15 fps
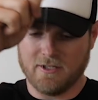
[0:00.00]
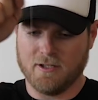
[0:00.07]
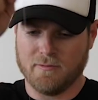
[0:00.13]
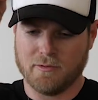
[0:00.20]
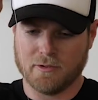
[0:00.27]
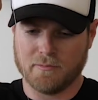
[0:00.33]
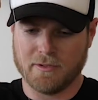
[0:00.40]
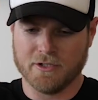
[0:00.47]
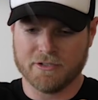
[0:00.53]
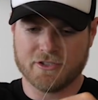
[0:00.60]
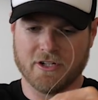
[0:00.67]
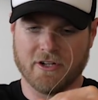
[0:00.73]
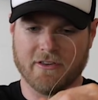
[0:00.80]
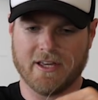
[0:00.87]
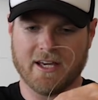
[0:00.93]
You put a
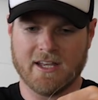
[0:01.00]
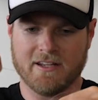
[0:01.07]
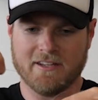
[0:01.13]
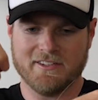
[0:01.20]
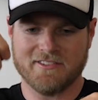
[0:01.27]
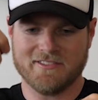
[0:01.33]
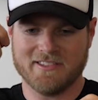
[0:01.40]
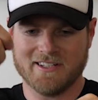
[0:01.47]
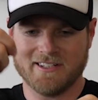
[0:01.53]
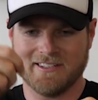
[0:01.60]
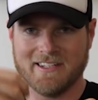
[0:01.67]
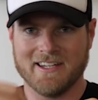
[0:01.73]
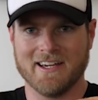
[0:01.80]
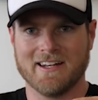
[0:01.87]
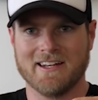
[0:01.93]
pilchard on that and send
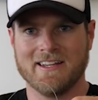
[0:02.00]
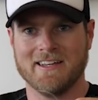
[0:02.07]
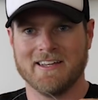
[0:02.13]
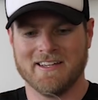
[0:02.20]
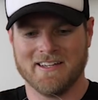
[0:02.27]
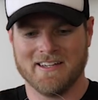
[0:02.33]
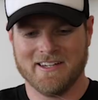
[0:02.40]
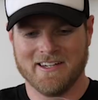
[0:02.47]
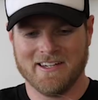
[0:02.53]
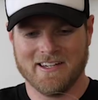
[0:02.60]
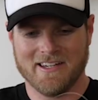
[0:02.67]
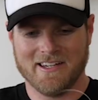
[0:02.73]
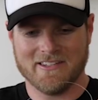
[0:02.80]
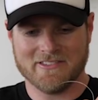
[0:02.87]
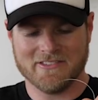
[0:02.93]
it down.
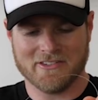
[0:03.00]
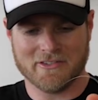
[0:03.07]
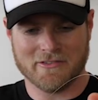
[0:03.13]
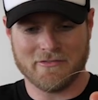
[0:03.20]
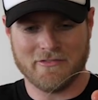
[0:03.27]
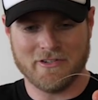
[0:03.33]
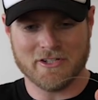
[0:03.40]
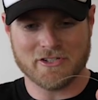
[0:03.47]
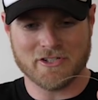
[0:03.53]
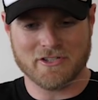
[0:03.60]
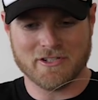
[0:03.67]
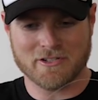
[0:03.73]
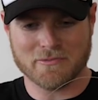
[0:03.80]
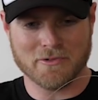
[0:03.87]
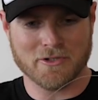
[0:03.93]
There's not a fish in
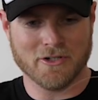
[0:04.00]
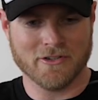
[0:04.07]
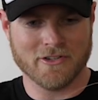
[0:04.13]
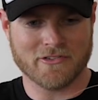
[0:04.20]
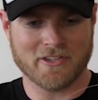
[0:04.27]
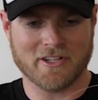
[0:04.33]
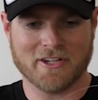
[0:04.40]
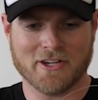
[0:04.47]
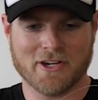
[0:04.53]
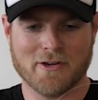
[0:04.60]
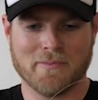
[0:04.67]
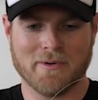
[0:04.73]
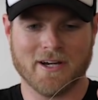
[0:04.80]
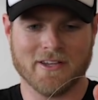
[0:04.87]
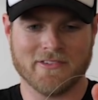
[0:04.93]
this world that's going to
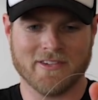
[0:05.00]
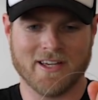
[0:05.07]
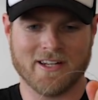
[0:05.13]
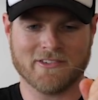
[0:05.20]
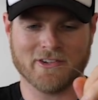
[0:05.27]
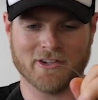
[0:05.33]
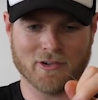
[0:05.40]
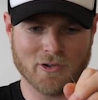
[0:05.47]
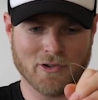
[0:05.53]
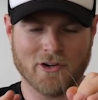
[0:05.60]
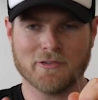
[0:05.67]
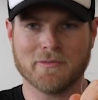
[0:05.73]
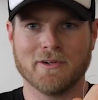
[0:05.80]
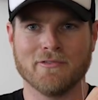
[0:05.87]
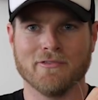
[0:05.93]
go past that. It's got a
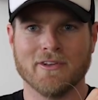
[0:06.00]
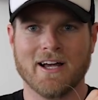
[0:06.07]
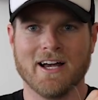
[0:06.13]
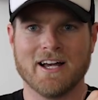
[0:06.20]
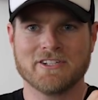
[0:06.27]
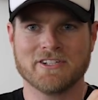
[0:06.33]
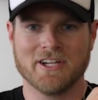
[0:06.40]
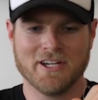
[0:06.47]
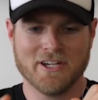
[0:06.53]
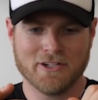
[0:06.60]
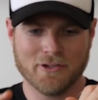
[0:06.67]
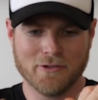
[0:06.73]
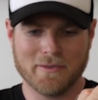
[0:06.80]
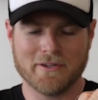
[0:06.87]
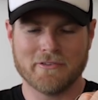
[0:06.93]
nice bit of flash,
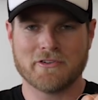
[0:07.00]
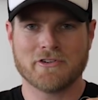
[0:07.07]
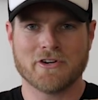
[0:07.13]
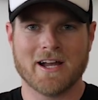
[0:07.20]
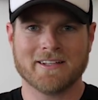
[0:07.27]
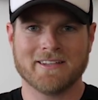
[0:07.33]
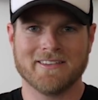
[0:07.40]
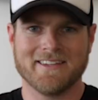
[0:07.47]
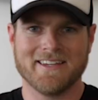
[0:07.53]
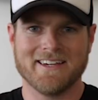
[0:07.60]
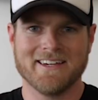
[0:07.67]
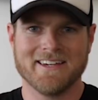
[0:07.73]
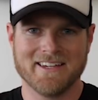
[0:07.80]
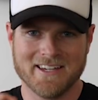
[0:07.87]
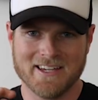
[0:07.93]
good bit of attractant
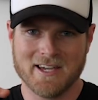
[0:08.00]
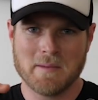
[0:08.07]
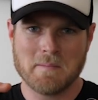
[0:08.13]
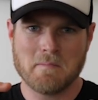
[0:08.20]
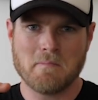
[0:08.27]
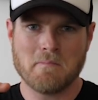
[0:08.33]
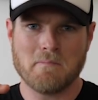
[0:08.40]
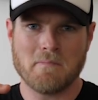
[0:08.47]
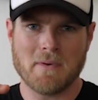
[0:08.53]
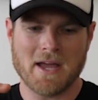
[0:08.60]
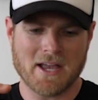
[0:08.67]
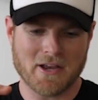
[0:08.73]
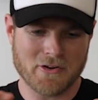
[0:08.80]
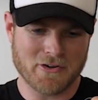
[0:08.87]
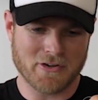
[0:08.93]
there.
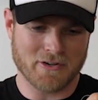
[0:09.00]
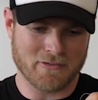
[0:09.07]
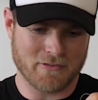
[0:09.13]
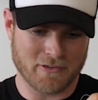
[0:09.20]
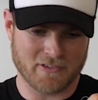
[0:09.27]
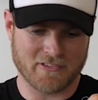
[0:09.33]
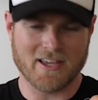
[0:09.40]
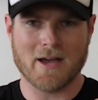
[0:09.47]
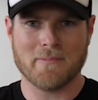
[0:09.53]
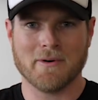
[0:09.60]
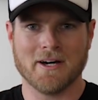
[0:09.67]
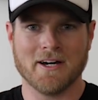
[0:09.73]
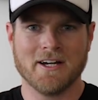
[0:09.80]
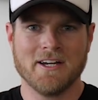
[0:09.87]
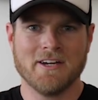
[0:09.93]
Bang on for
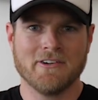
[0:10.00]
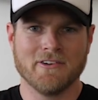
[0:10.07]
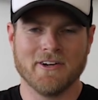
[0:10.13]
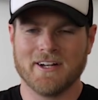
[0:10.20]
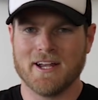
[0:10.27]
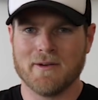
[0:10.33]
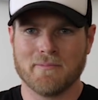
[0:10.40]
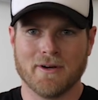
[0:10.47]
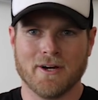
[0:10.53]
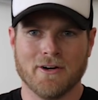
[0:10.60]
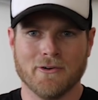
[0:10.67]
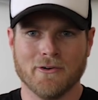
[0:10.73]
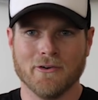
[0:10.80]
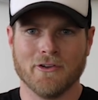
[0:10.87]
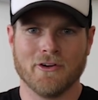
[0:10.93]
snapper, red emperor,
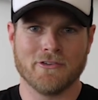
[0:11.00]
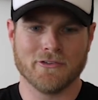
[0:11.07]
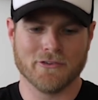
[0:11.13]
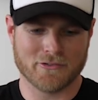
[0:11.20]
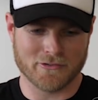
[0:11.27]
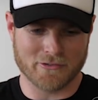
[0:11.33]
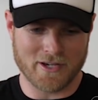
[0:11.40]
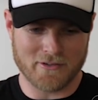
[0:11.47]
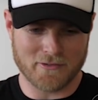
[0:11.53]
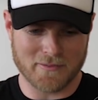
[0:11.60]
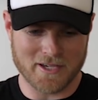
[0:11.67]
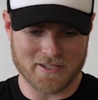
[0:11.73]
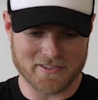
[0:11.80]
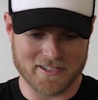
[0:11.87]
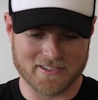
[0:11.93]
all those sorts of reef
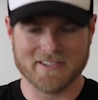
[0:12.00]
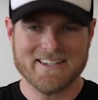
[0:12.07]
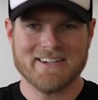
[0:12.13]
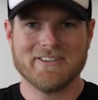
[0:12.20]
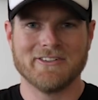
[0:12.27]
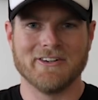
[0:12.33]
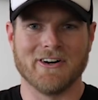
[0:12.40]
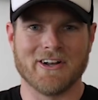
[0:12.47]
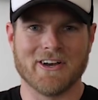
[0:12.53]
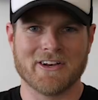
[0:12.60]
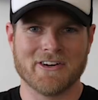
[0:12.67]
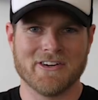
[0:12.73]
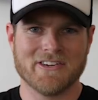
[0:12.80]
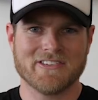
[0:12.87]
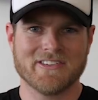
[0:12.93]
species.
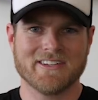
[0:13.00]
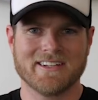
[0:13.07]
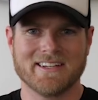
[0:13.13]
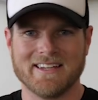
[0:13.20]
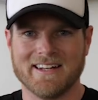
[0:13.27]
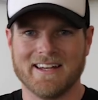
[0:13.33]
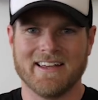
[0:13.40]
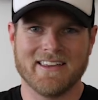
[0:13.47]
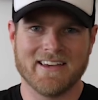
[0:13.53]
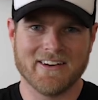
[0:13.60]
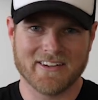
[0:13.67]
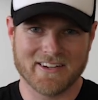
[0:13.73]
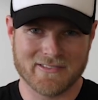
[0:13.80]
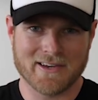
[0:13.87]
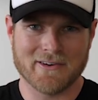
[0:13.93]
Righto guys, get out there
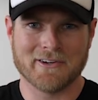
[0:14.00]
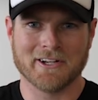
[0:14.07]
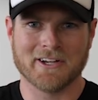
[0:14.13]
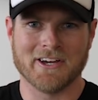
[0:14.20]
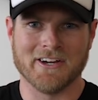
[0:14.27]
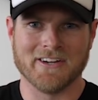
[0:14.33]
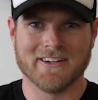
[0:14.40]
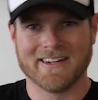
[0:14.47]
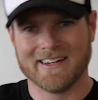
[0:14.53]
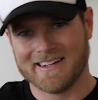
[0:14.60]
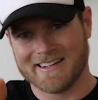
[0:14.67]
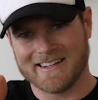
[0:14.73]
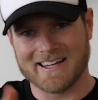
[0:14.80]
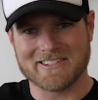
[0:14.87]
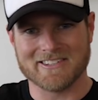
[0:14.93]
and give that one a go.
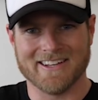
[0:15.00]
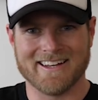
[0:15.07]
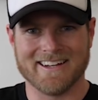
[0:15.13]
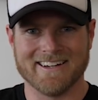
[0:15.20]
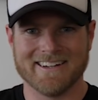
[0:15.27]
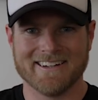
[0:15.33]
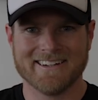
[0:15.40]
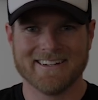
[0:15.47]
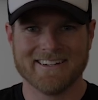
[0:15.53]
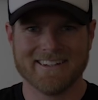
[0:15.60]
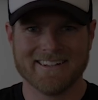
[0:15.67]
Catch you later.